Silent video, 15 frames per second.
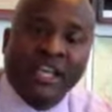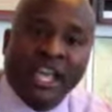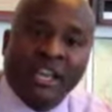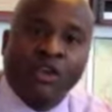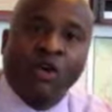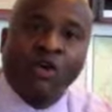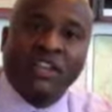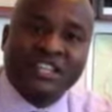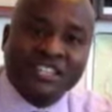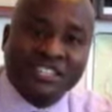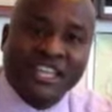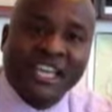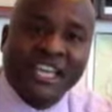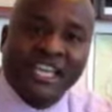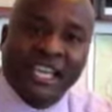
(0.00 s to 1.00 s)
and
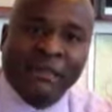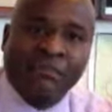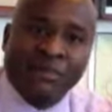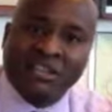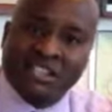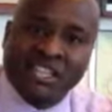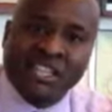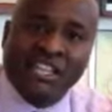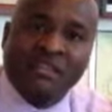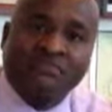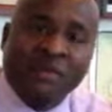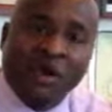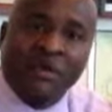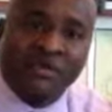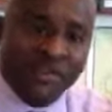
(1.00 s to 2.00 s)
always keep your team
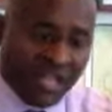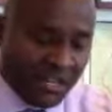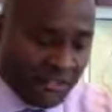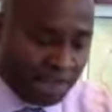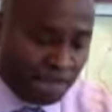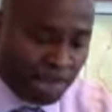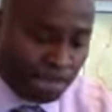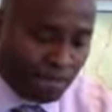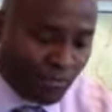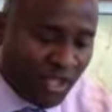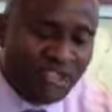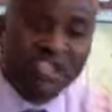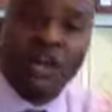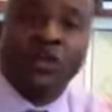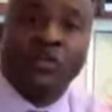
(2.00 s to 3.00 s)
motivated.
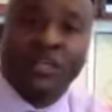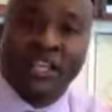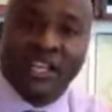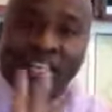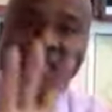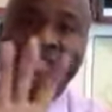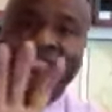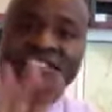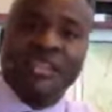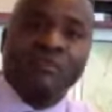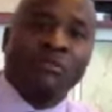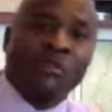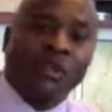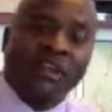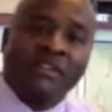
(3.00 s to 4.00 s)
So, in
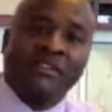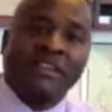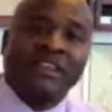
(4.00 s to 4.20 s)
summary,